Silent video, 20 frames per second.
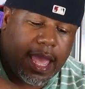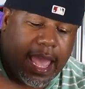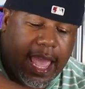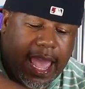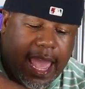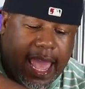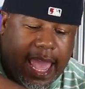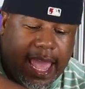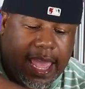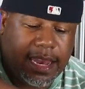
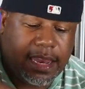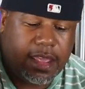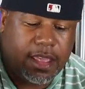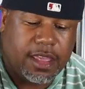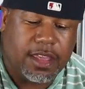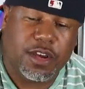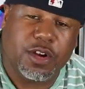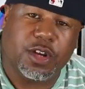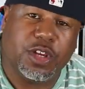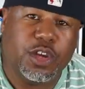And
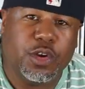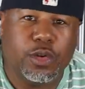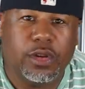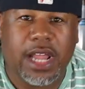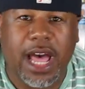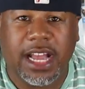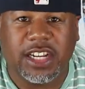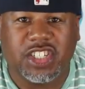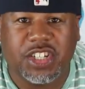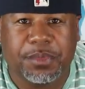your
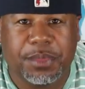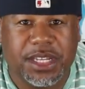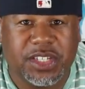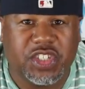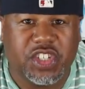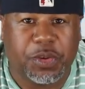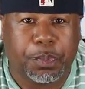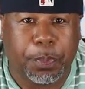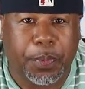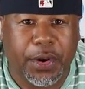U-lock should be
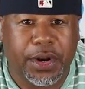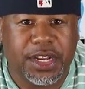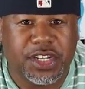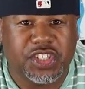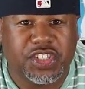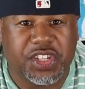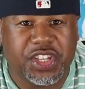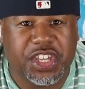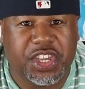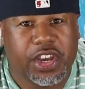pretty
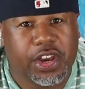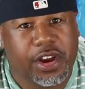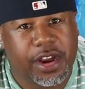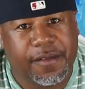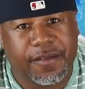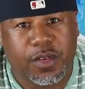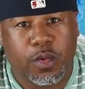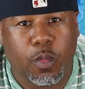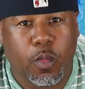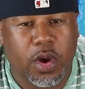secure
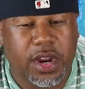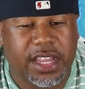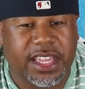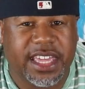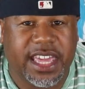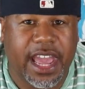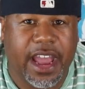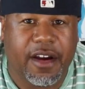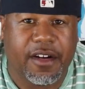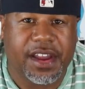if you want to
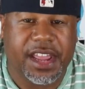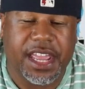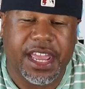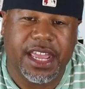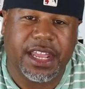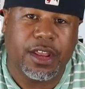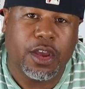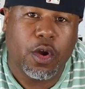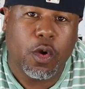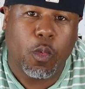carry
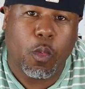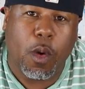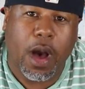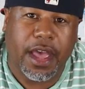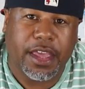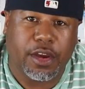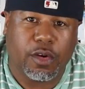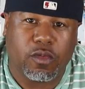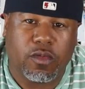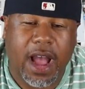it
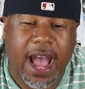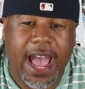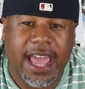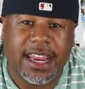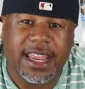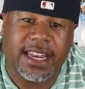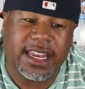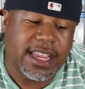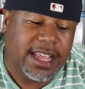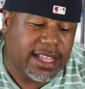while you're
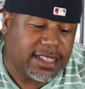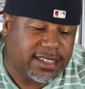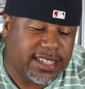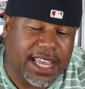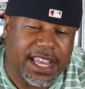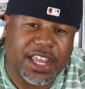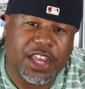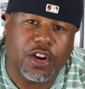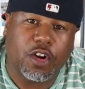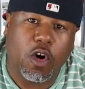riding,
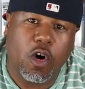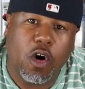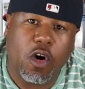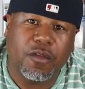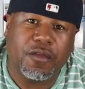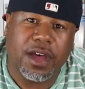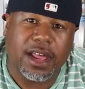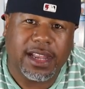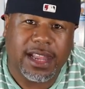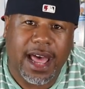take it
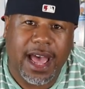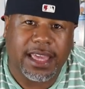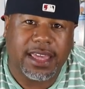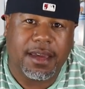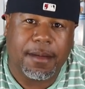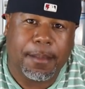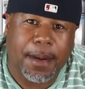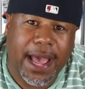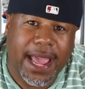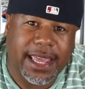off,
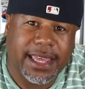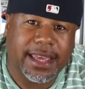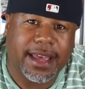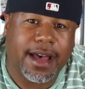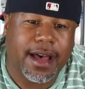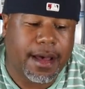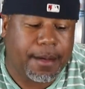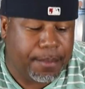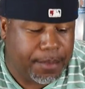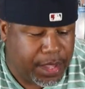lock your bike
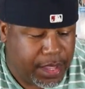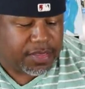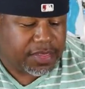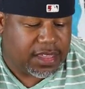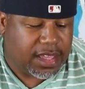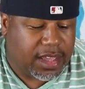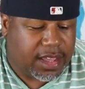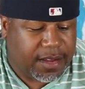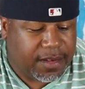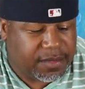up.
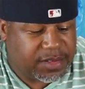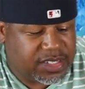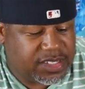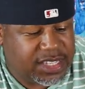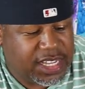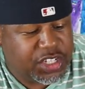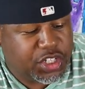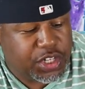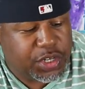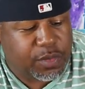The
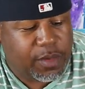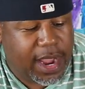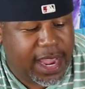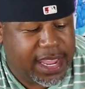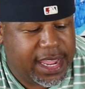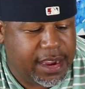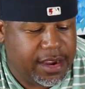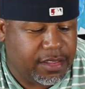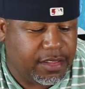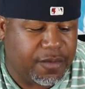stitching
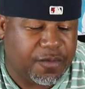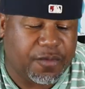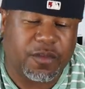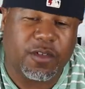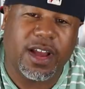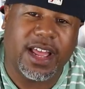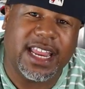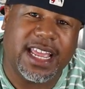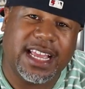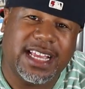right here in the
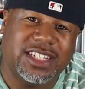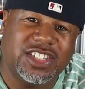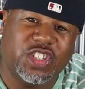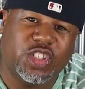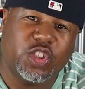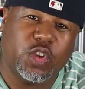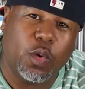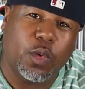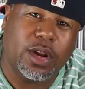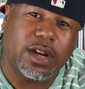front is
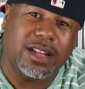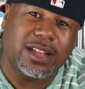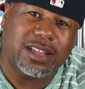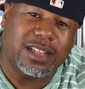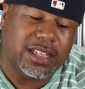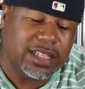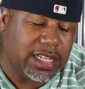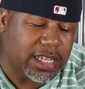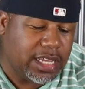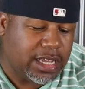showing a
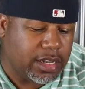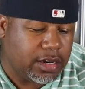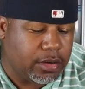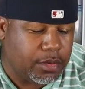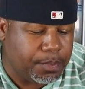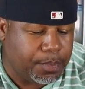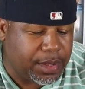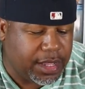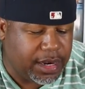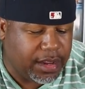
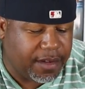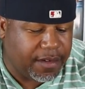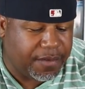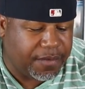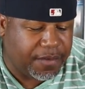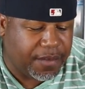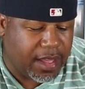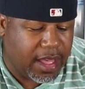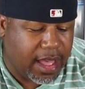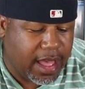little bit
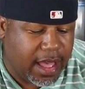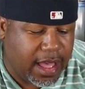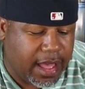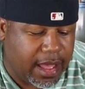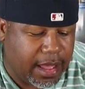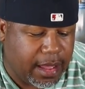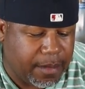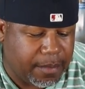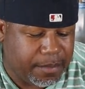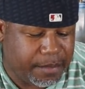of
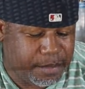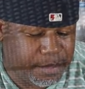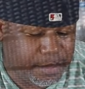uh,